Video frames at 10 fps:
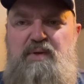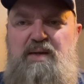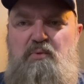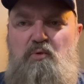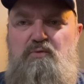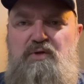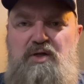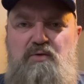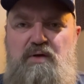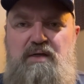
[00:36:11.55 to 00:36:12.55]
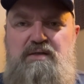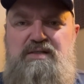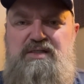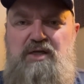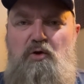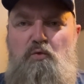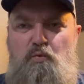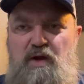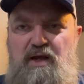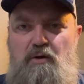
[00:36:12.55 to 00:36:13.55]
people knew it so
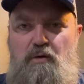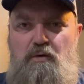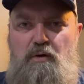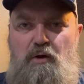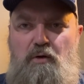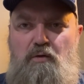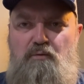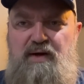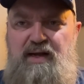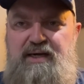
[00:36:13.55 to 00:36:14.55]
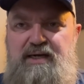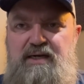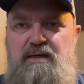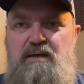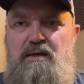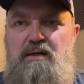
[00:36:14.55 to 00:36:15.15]
well already